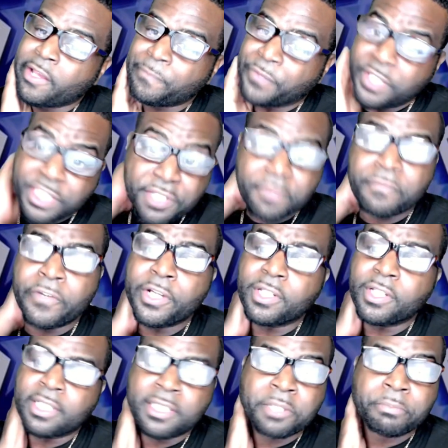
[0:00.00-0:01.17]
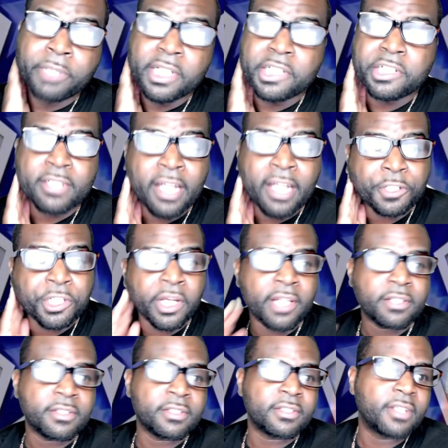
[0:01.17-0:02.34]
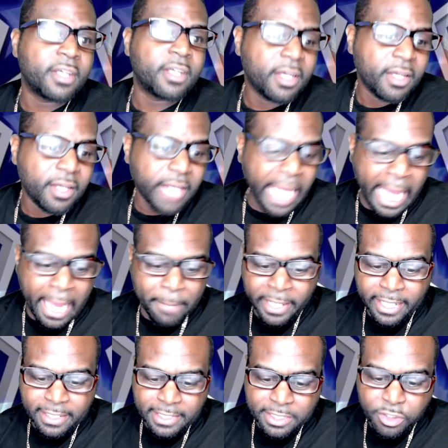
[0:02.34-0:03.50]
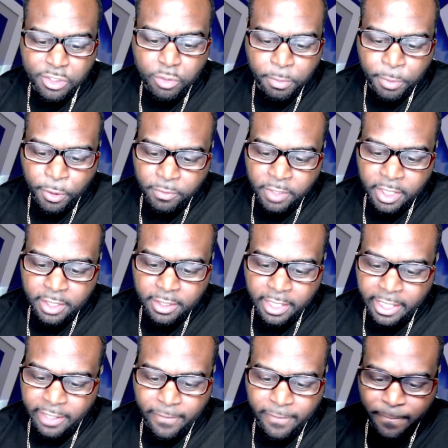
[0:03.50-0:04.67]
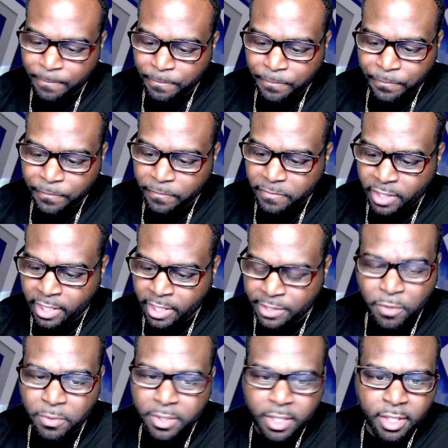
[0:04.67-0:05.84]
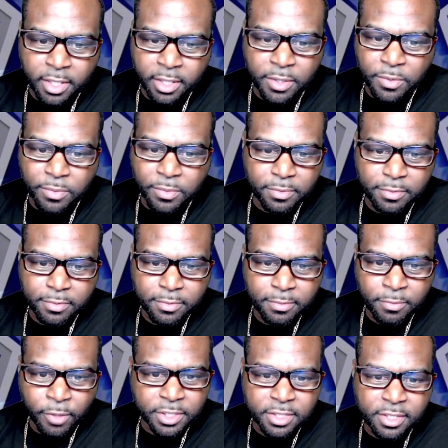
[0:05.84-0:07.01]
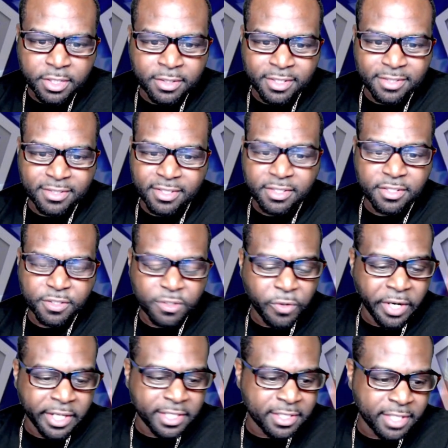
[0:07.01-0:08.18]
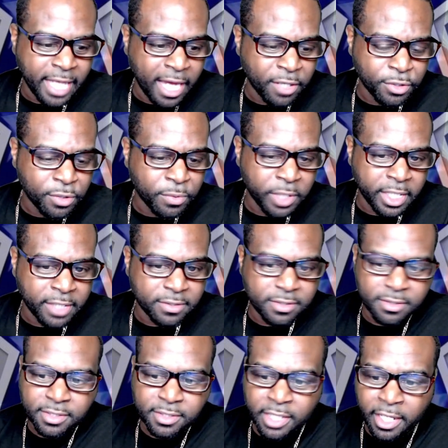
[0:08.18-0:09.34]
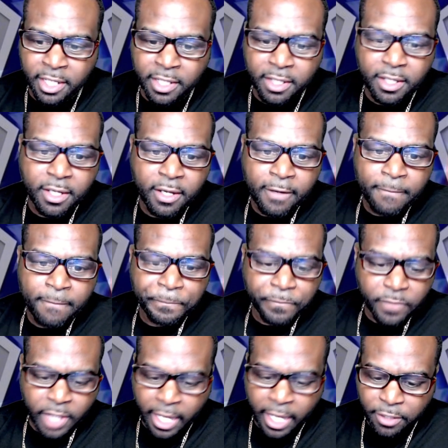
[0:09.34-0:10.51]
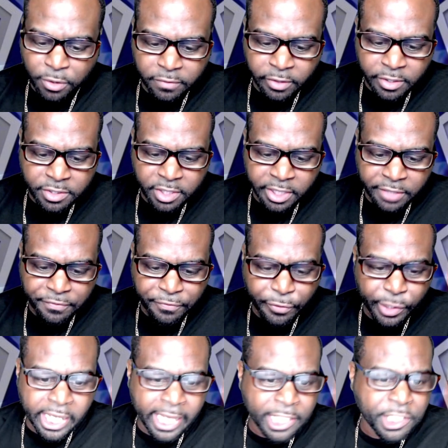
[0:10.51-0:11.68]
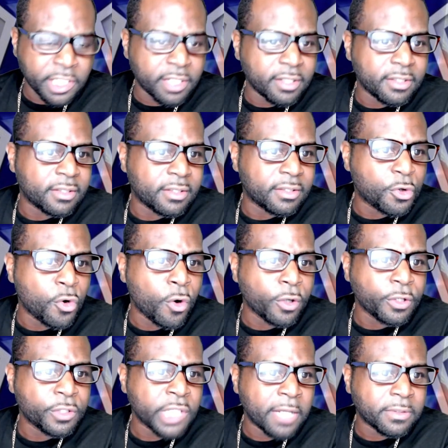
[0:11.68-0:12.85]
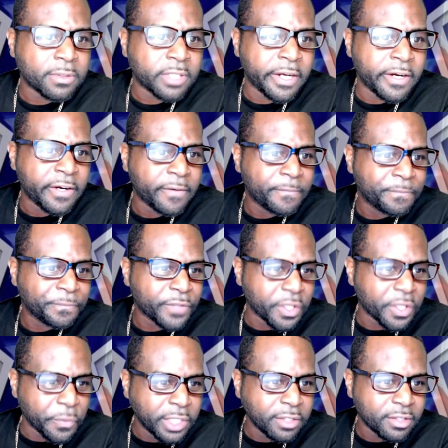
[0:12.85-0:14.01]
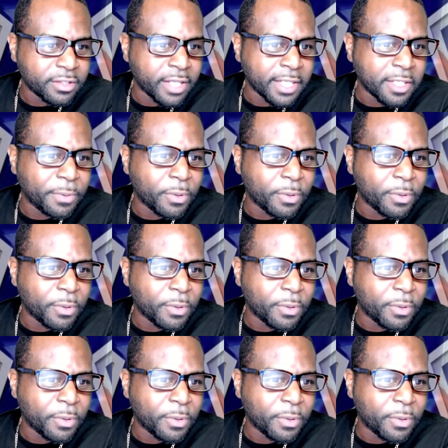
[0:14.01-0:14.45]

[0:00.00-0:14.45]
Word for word: this severely diminishes our chances at making a Super Bowl run. Like it don't get any worse than this. This is crazy. I don't know what else to say. I don't know if there's any free agent corners out there. Can we look that up on